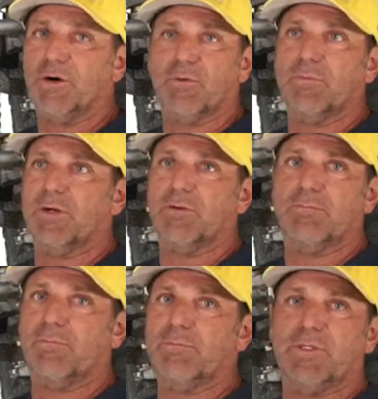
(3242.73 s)
know,
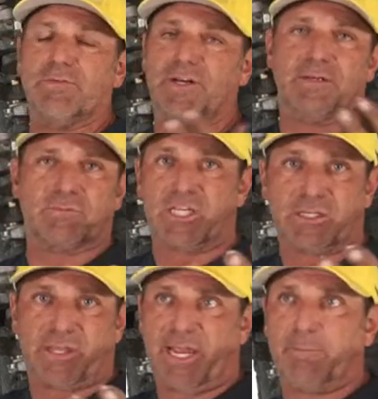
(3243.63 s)
even in
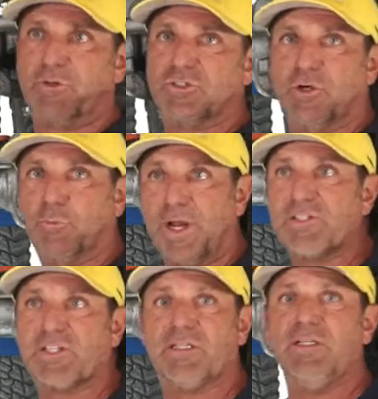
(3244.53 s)
King of the Hammers, you know,
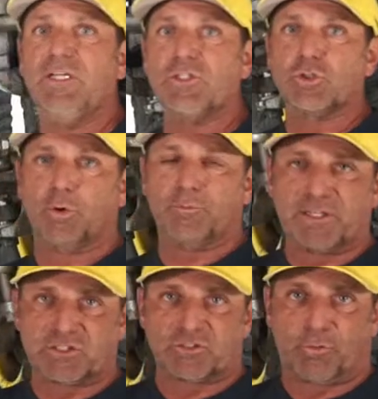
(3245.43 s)
racing. Jordan races